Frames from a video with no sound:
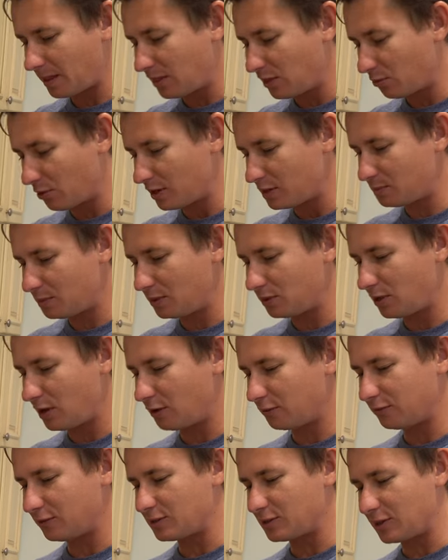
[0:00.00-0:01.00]
and the rice
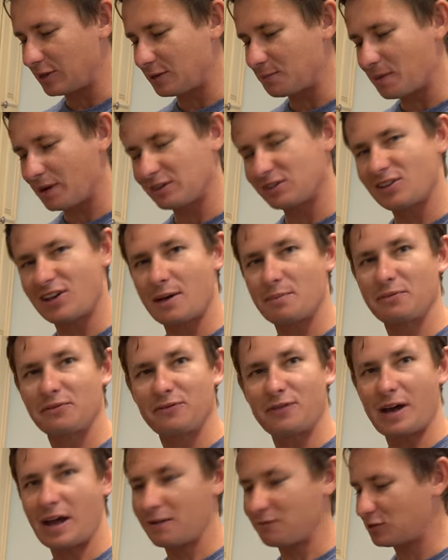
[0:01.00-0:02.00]
pilaf is like my top
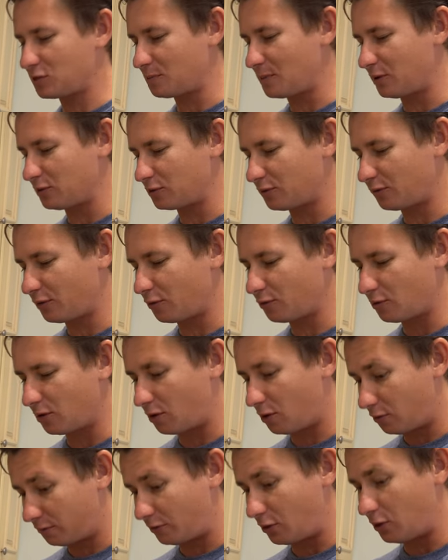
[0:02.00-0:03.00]
five smells of,
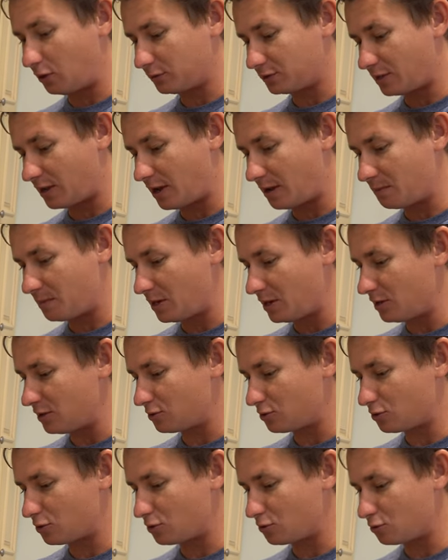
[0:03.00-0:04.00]
of all time. It is
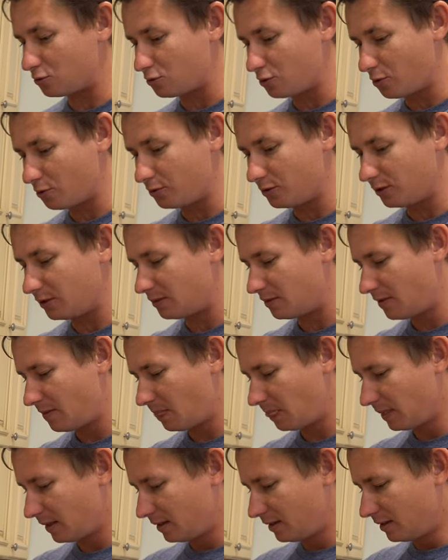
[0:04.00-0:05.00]
so good.
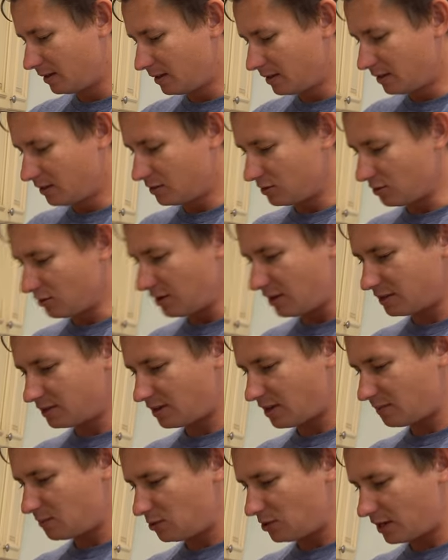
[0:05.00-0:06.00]
So next
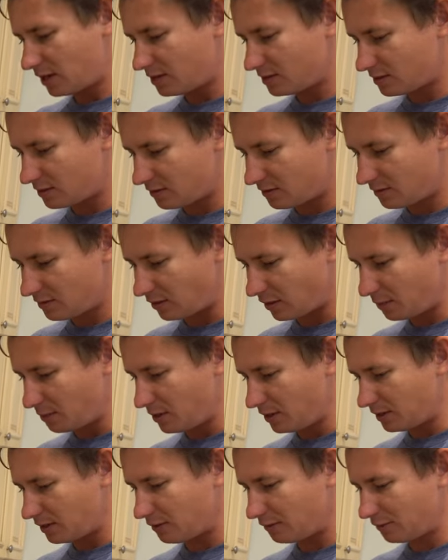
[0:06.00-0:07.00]
time you guys are
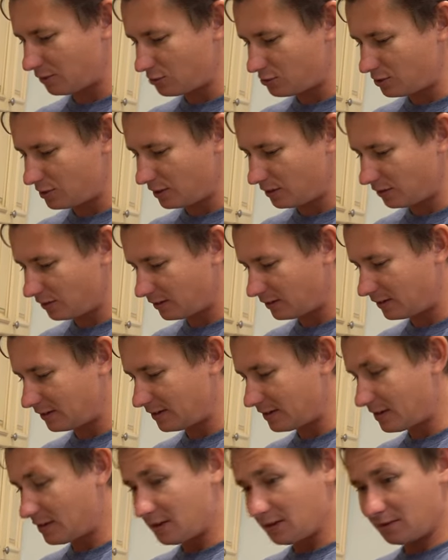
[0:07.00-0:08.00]
making a fish dinner,
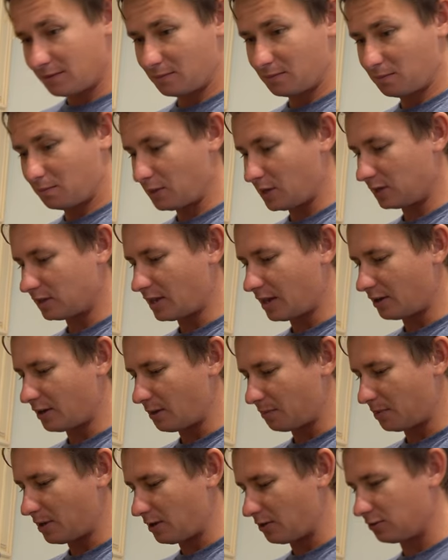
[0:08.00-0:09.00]
pick that
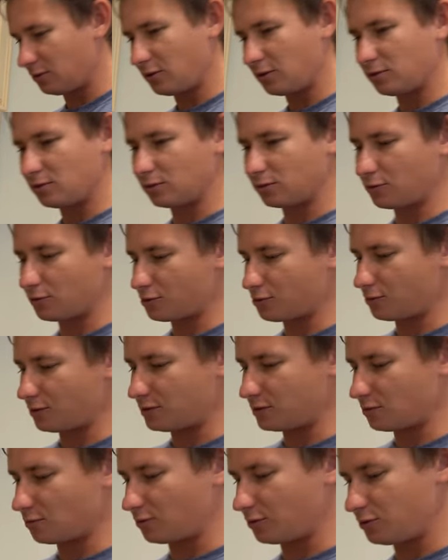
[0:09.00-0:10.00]
up at your local grocery
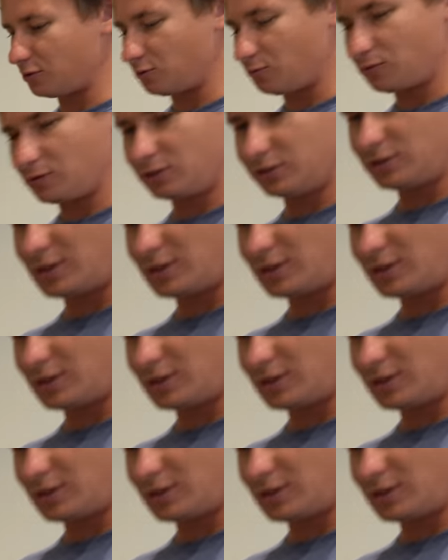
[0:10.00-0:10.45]
store. You will